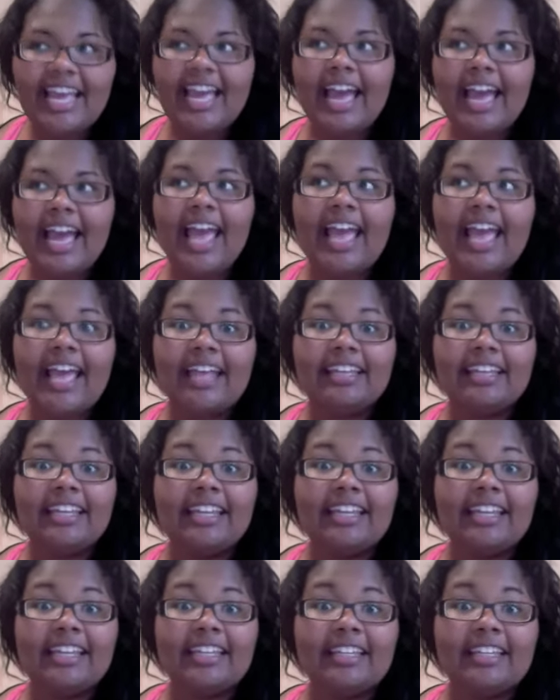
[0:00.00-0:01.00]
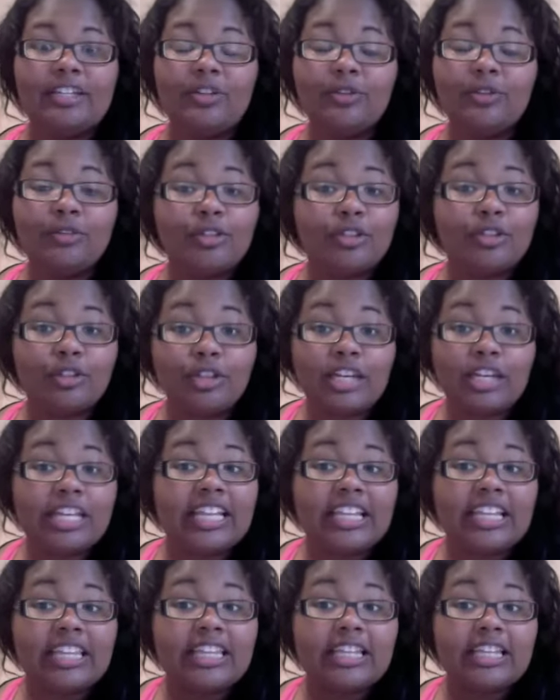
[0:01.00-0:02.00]
and
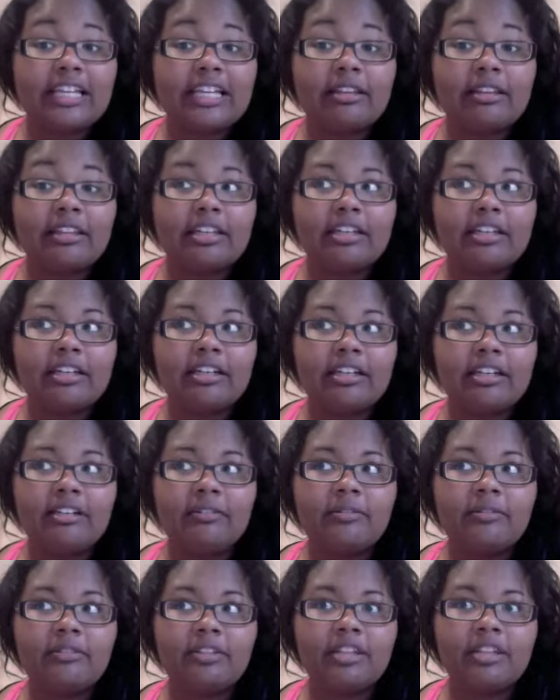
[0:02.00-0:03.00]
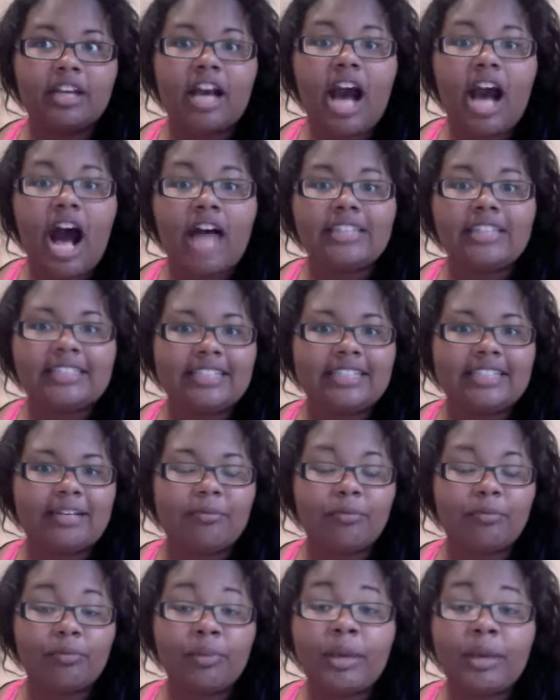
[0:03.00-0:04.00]
YouTube, the
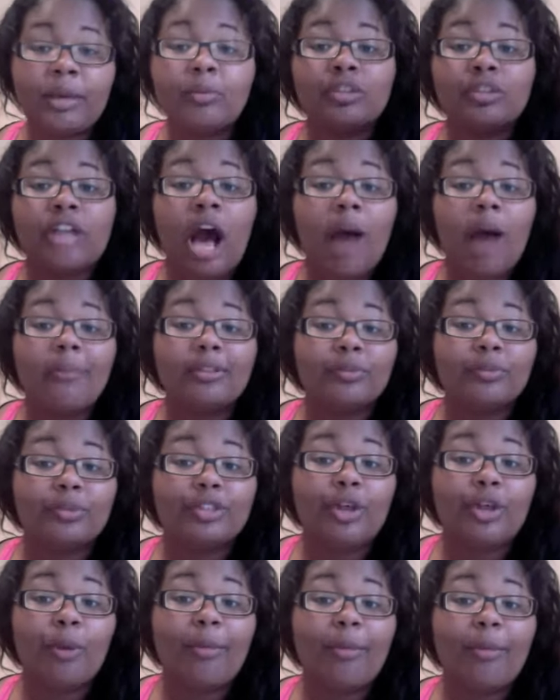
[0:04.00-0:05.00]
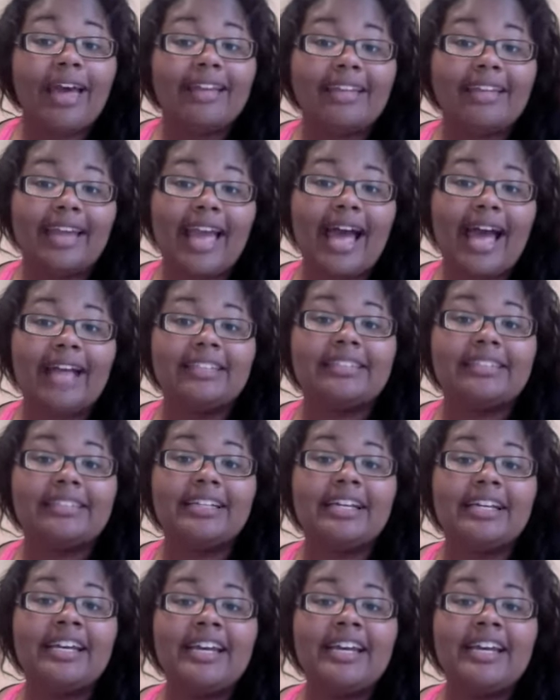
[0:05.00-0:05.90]
content, people's comments were so bad they had to